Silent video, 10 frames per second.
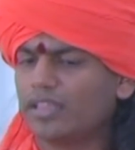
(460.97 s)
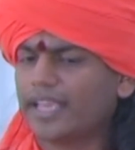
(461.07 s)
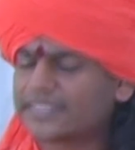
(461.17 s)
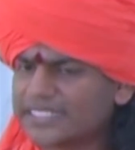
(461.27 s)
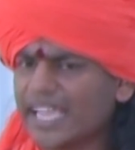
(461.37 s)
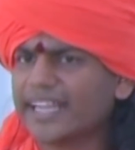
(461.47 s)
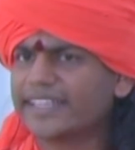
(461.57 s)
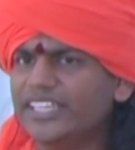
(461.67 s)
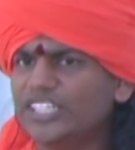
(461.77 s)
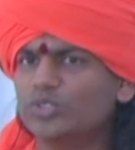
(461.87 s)

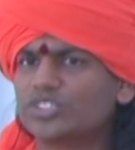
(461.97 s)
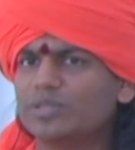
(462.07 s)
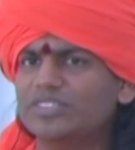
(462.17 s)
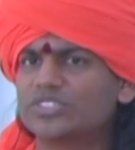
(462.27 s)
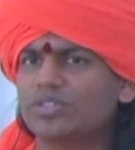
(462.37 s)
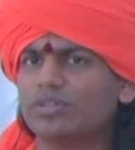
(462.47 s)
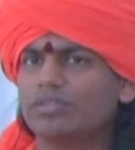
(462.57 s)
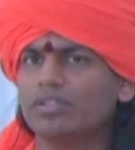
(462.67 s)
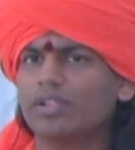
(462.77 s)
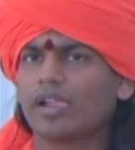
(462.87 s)
exactly intuition means, you
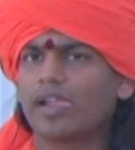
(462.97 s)
know,